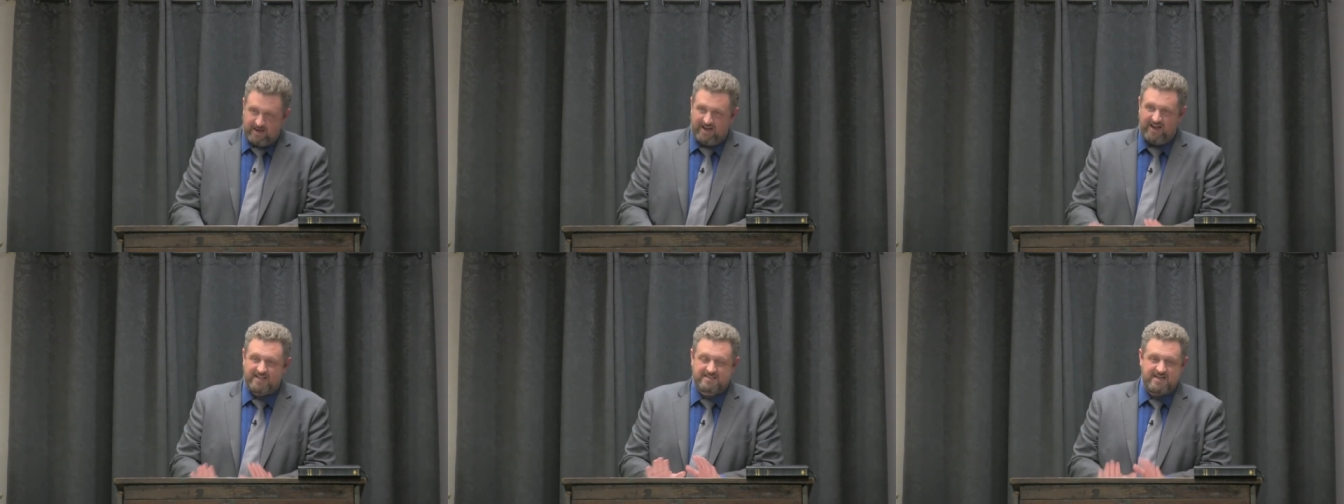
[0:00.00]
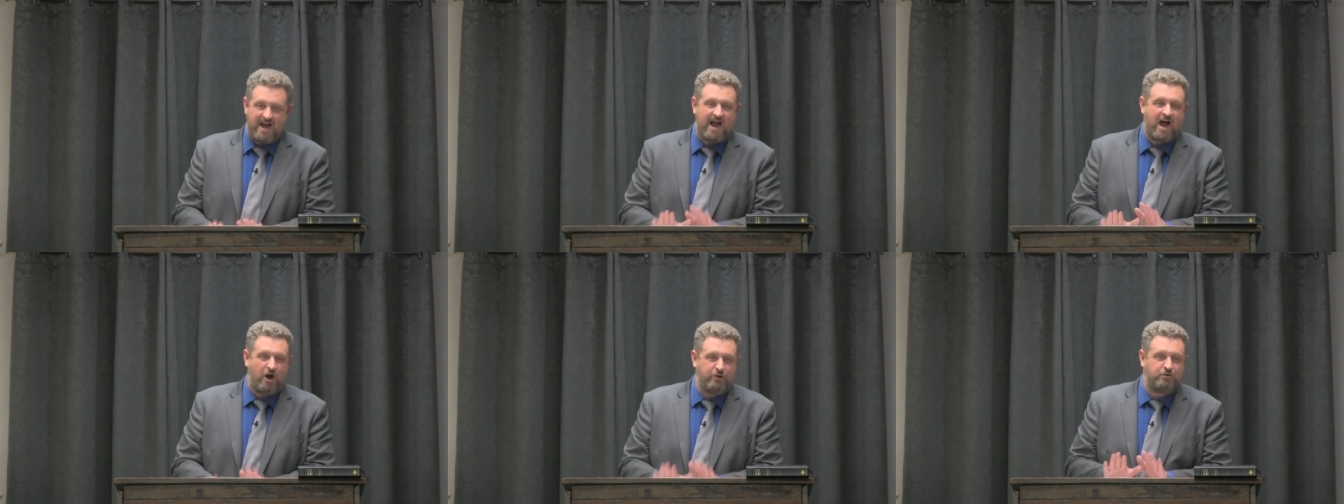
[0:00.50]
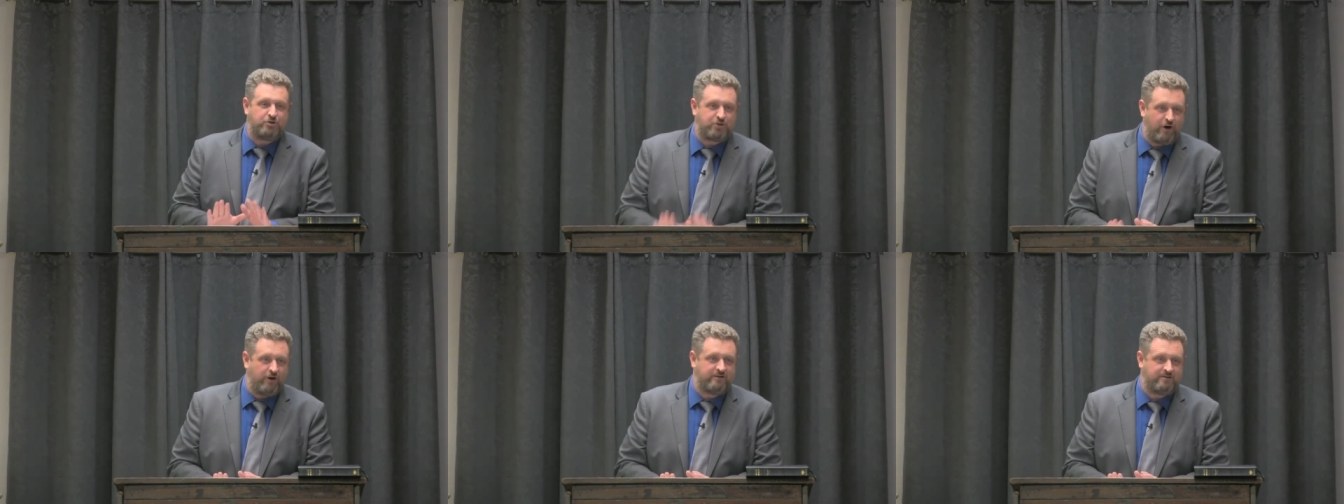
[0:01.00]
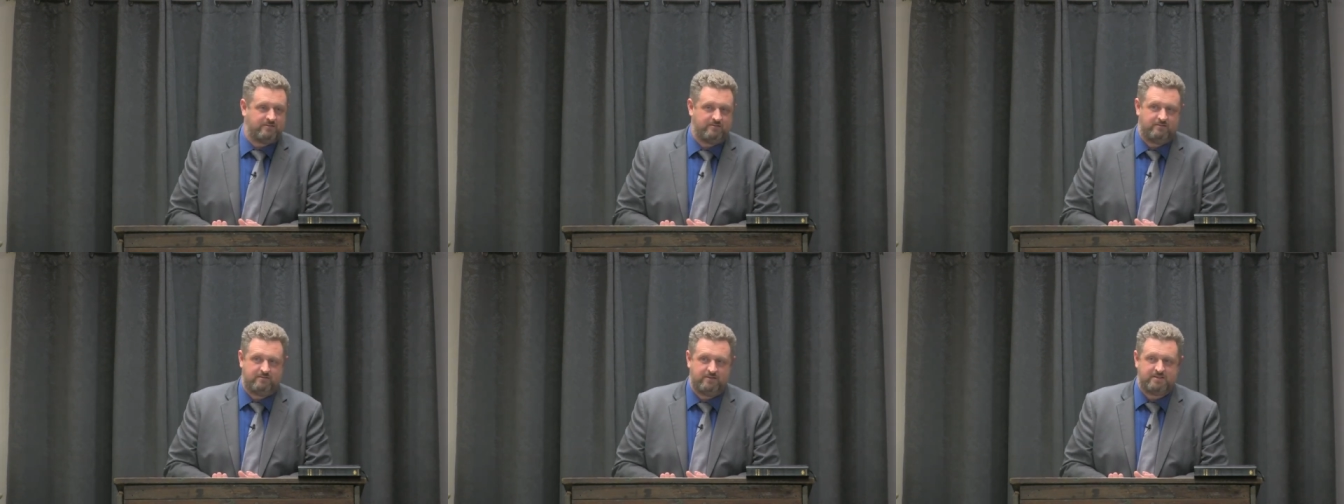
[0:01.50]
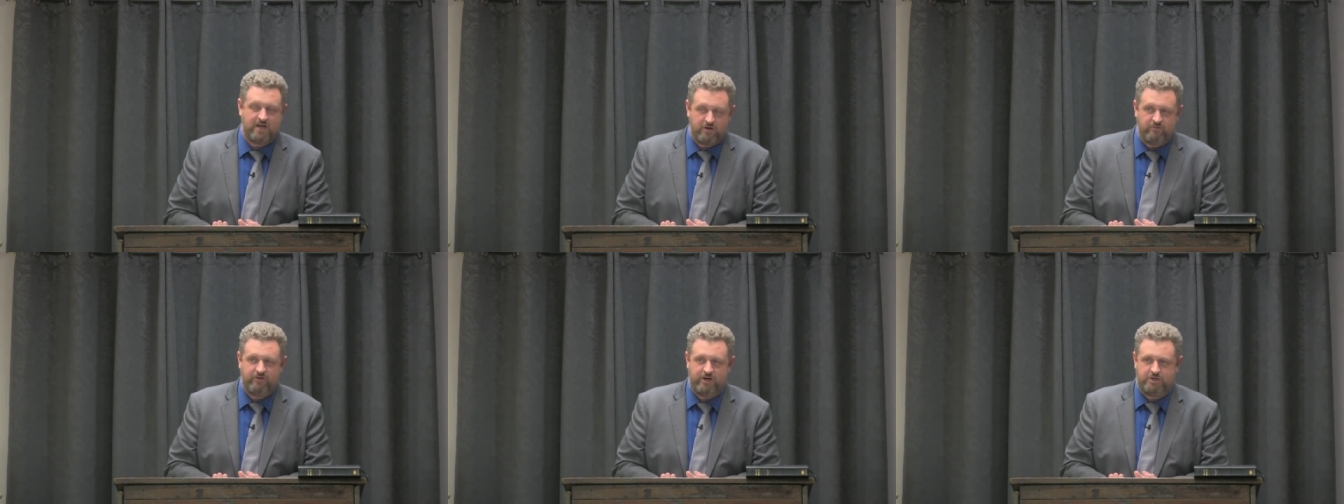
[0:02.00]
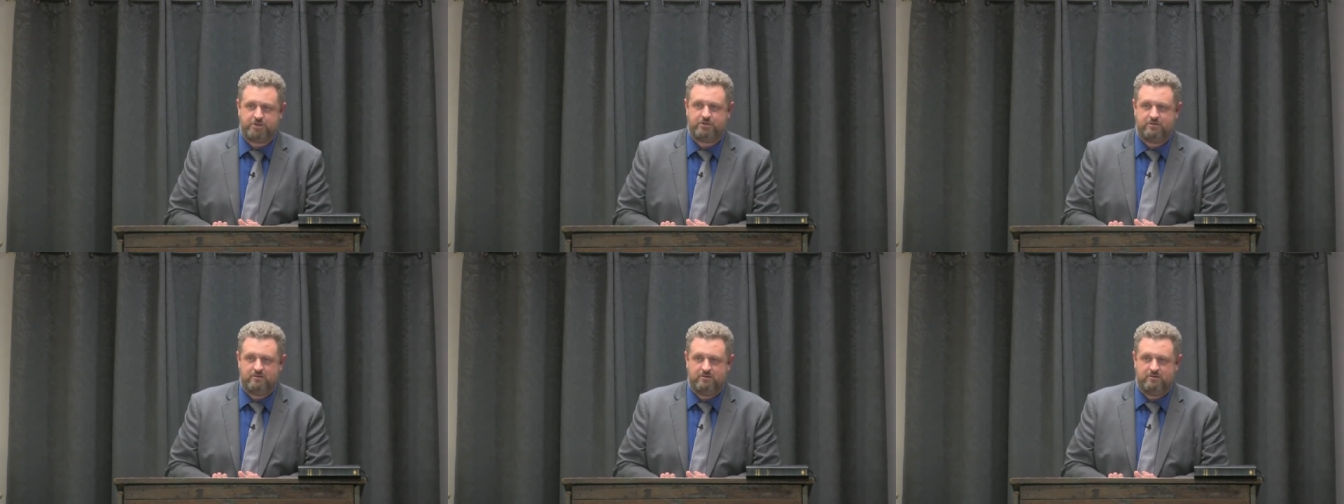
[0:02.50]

it's not how you start, it's how you finish.